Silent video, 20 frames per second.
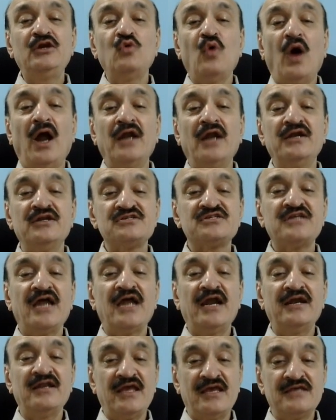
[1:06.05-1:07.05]
to
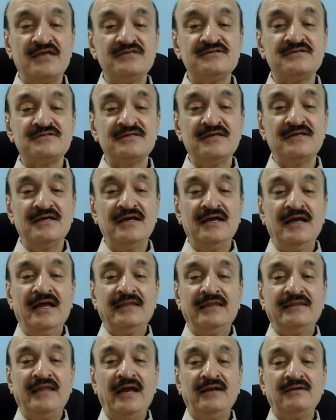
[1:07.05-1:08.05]
understand is
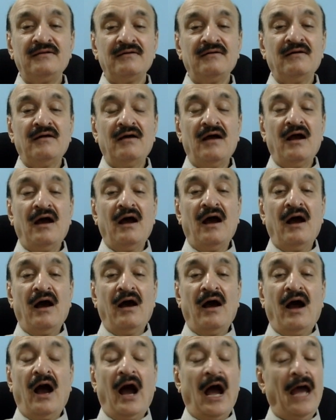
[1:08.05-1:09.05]
that
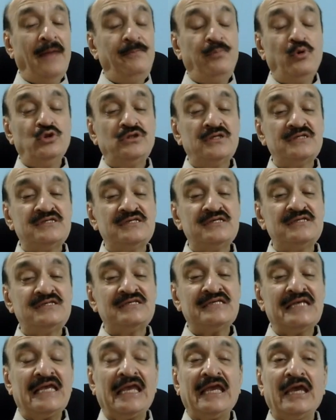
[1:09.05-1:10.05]

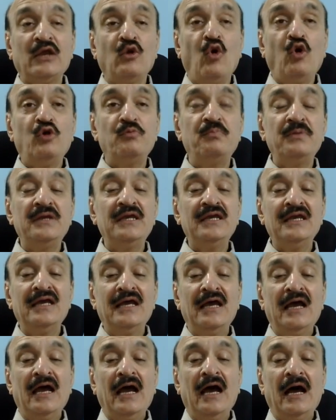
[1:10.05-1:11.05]
hypothesis cannot be
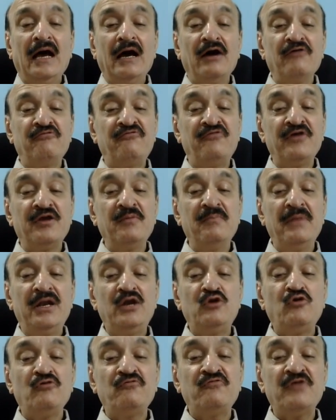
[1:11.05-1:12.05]
a
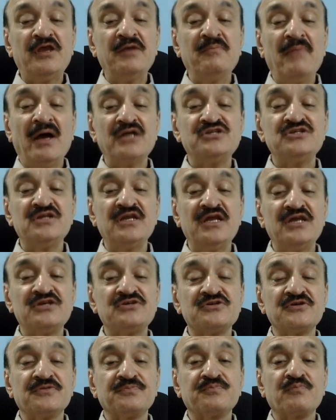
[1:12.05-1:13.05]
figment of
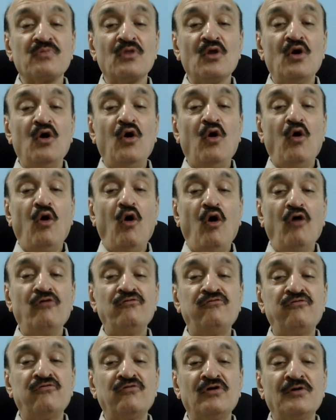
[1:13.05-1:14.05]
imagination
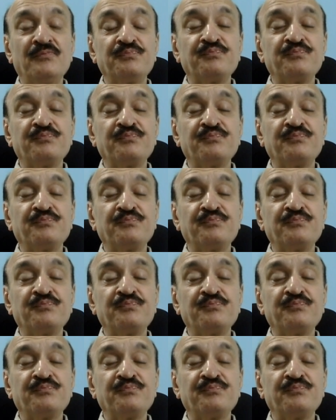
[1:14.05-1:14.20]
of